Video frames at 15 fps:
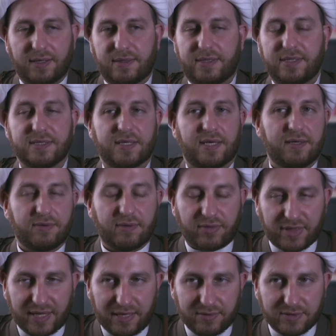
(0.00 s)
These
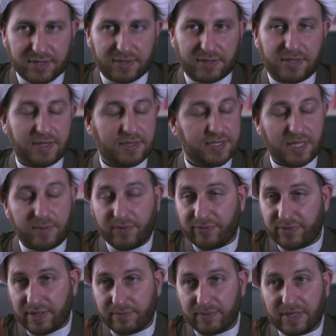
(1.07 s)
100,000, some
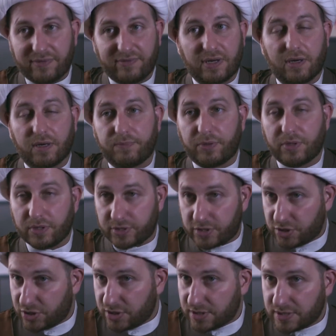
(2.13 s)
of them even are
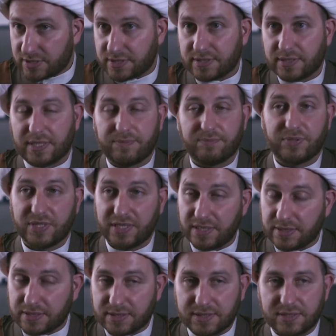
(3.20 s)
politicians,
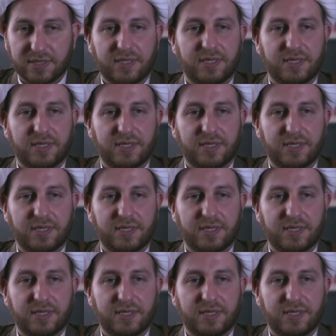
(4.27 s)
MPs,